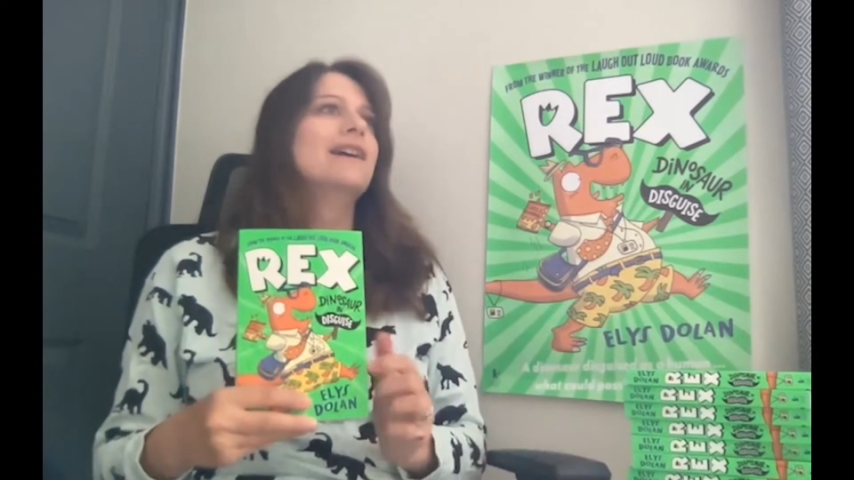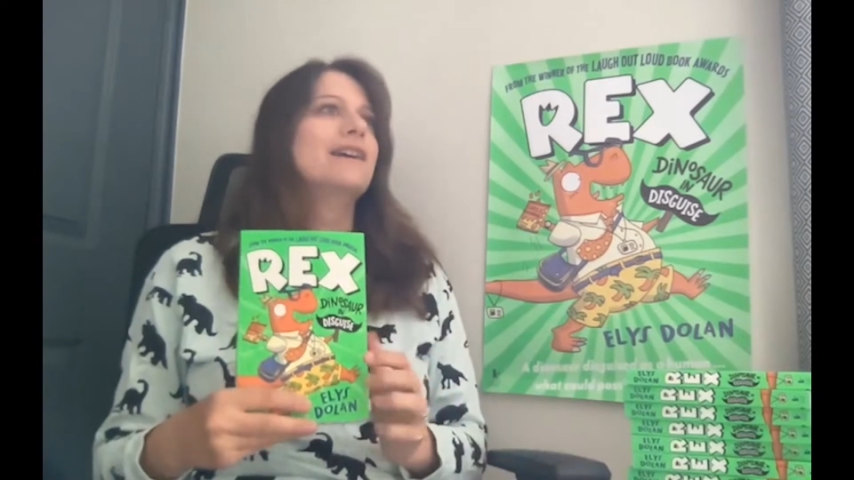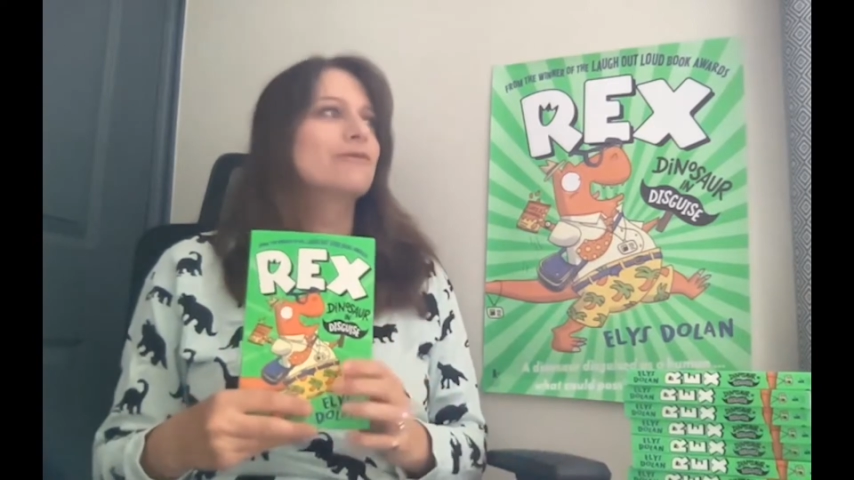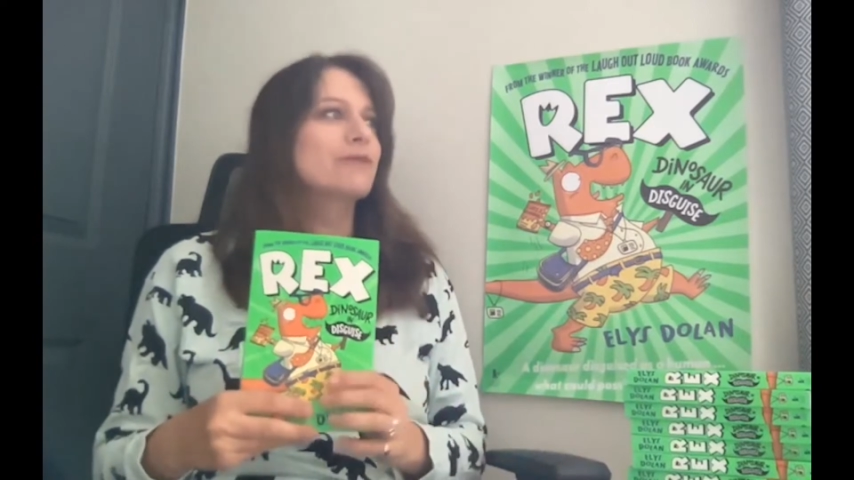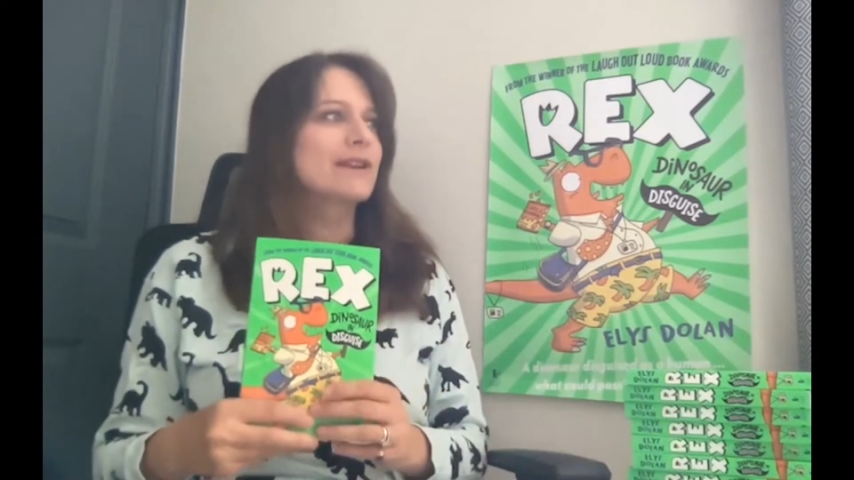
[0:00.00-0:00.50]

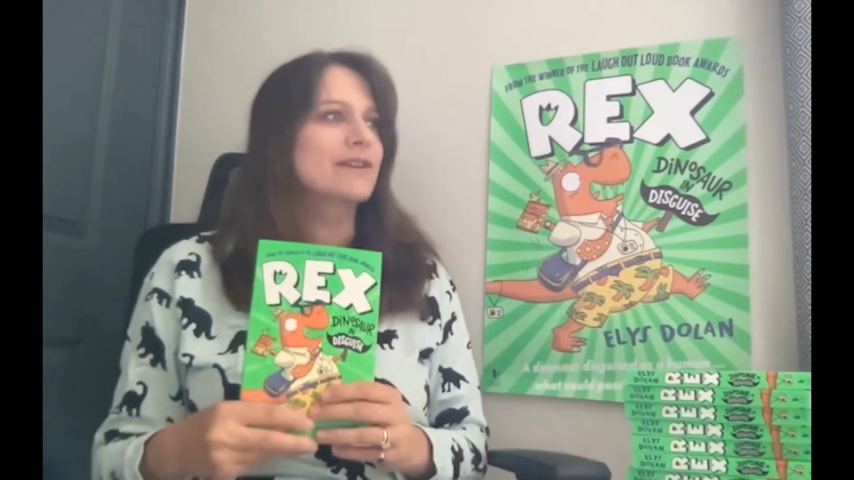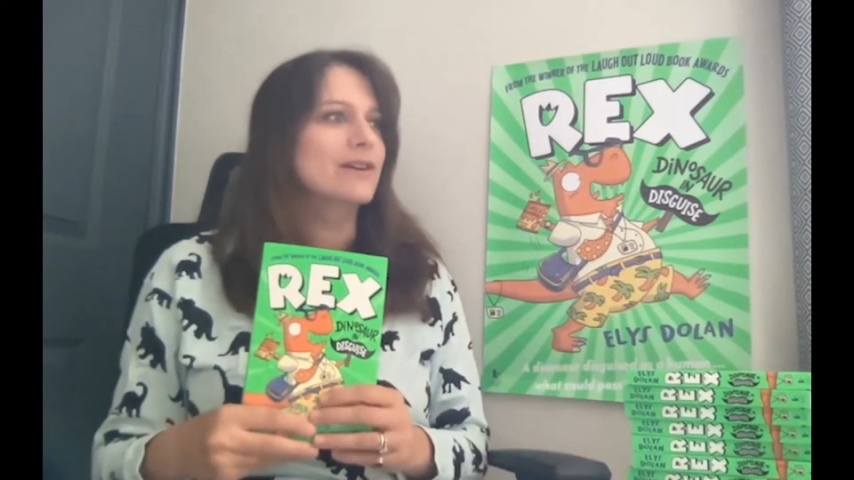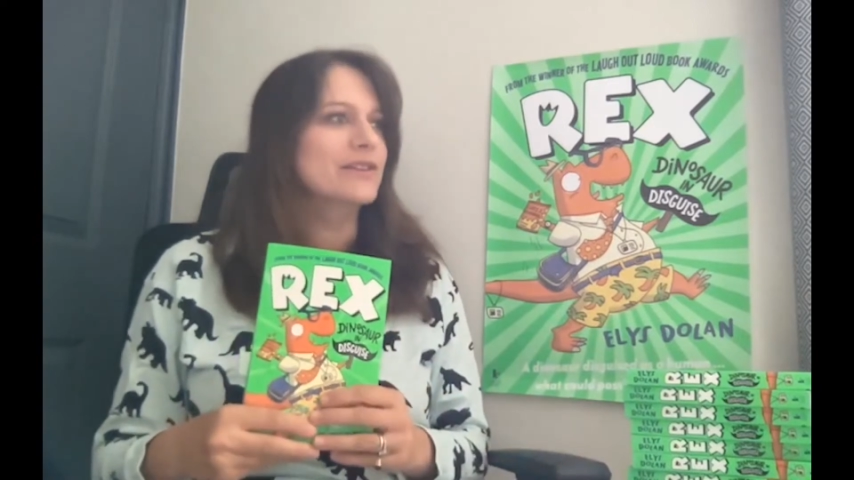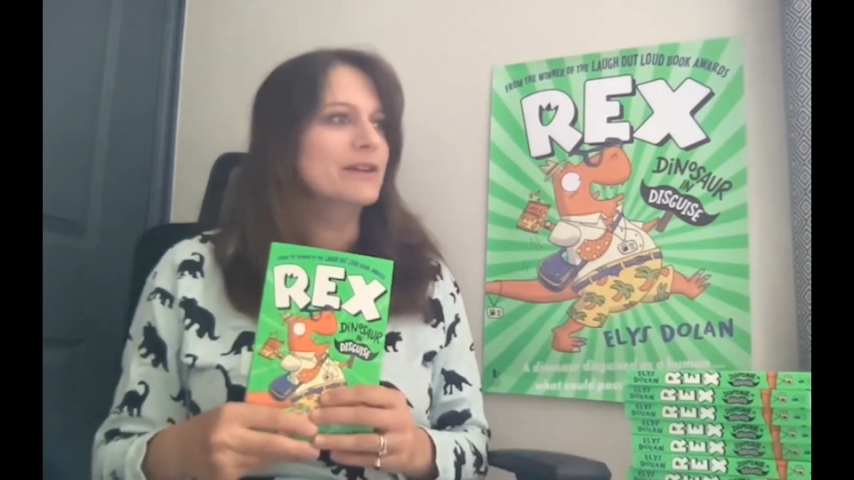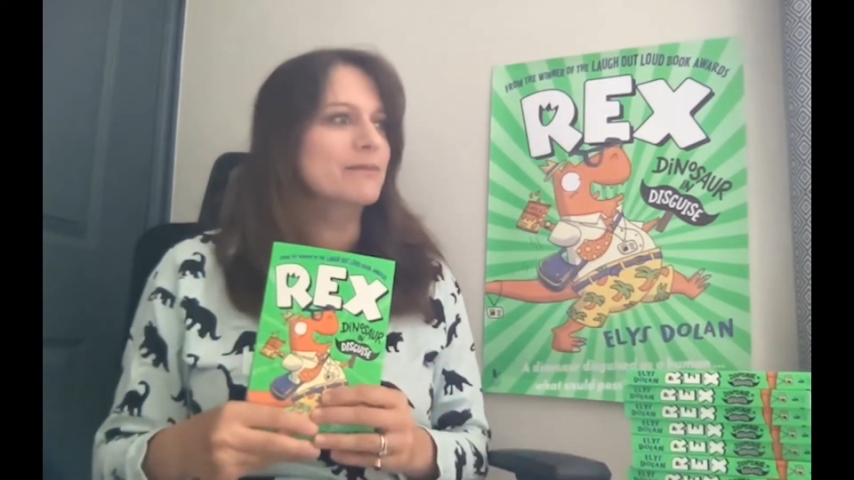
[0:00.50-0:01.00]

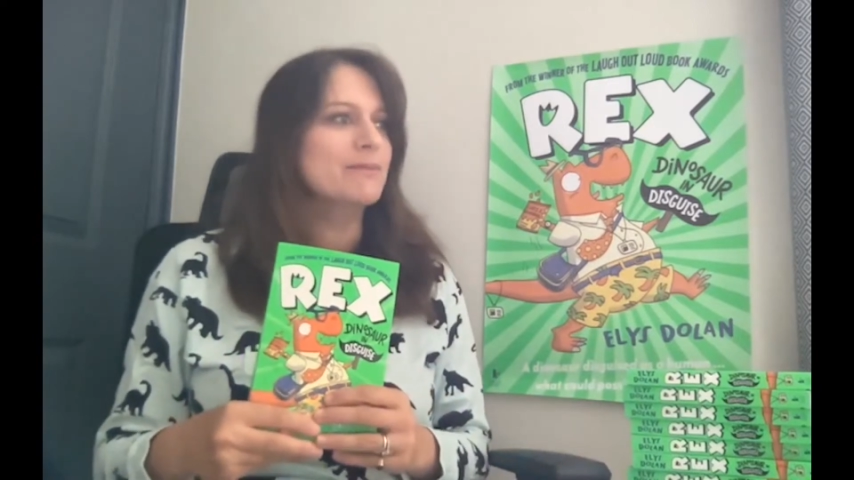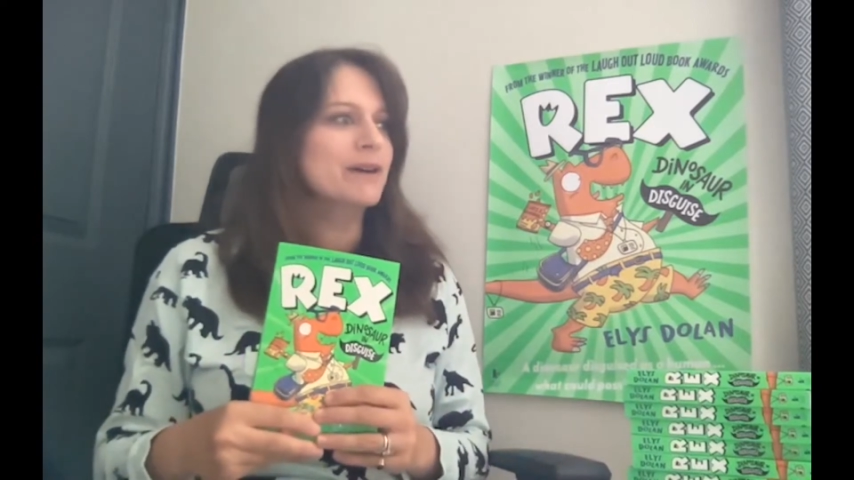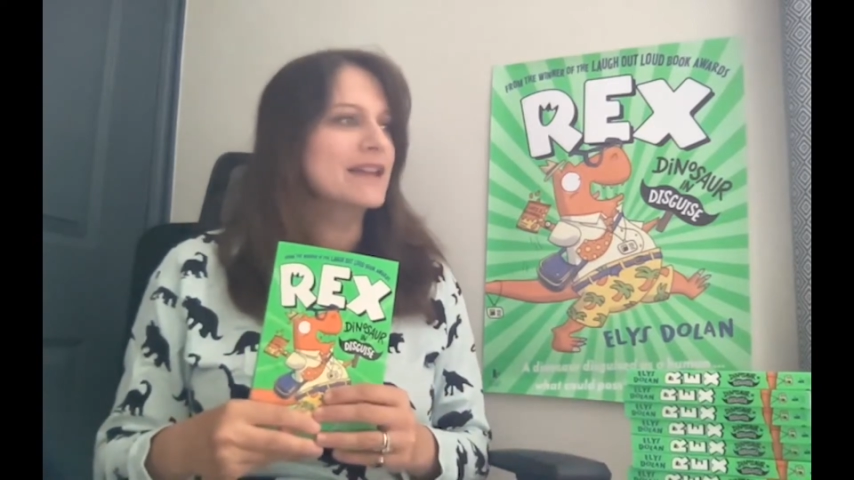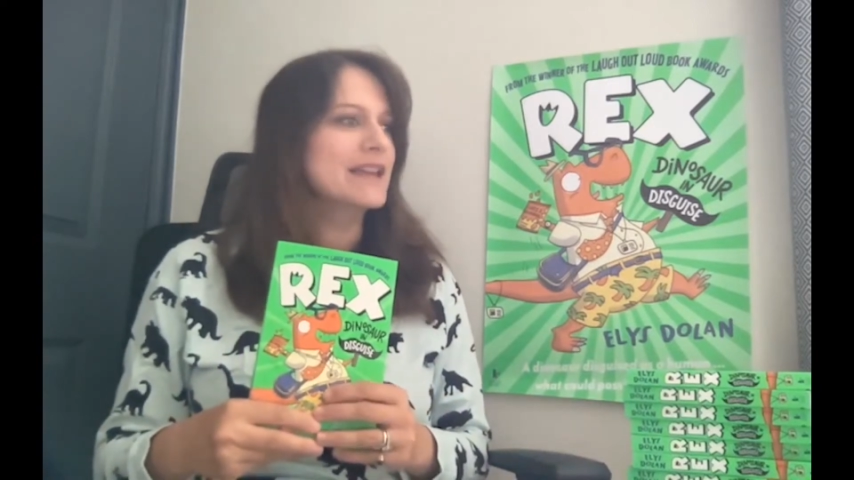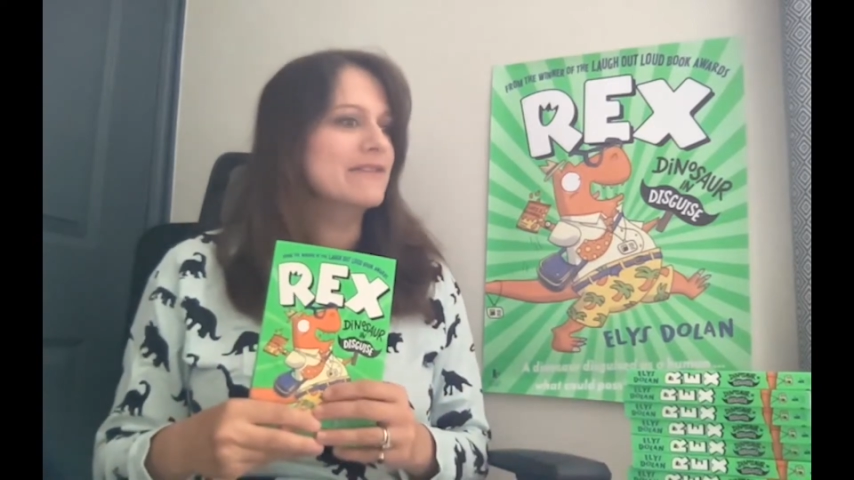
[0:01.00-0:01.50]
real, and we
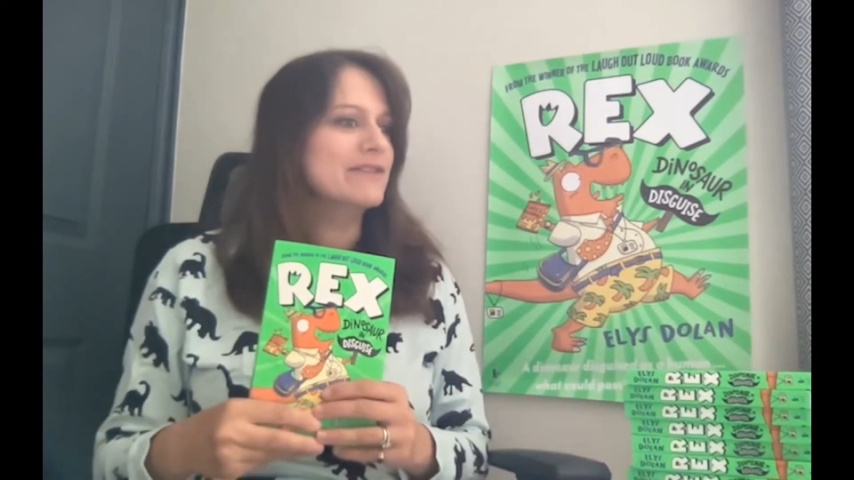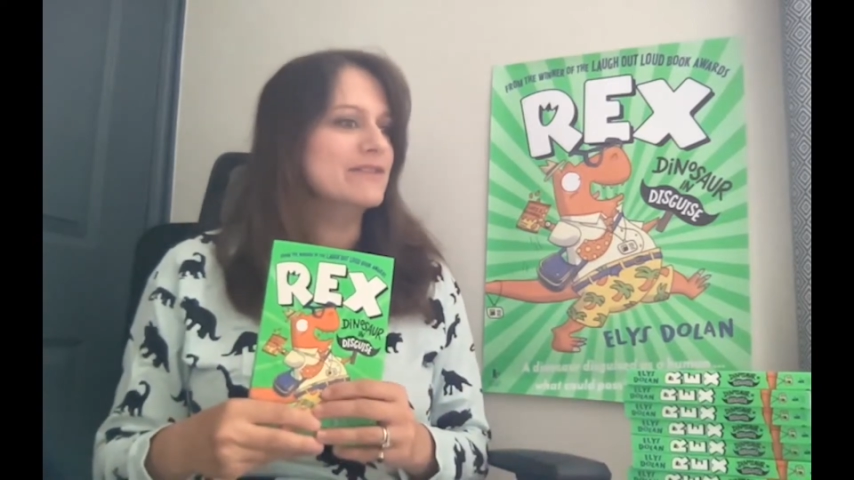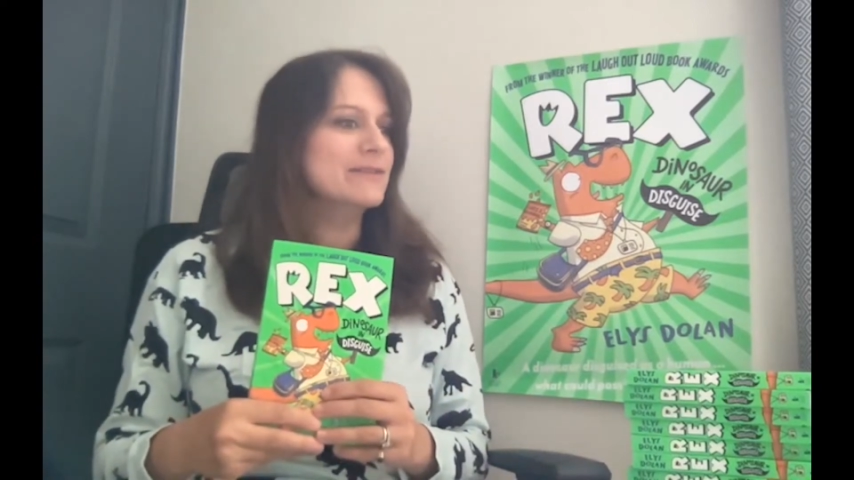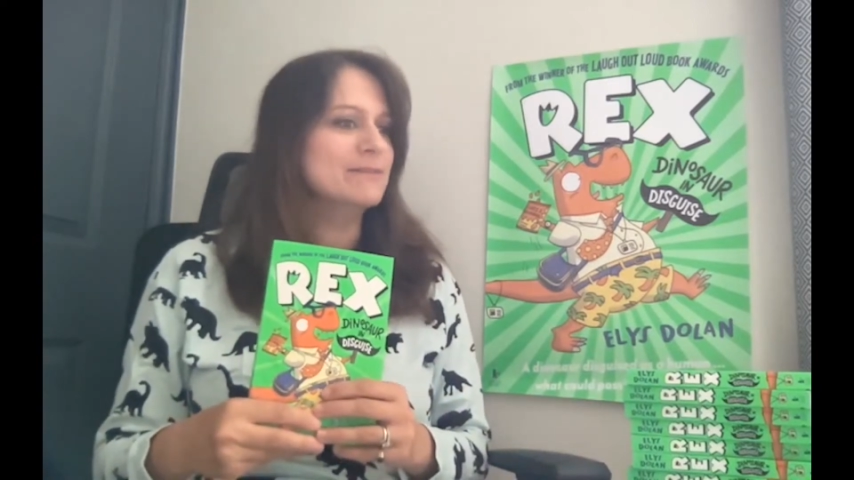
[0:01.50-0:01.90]
might even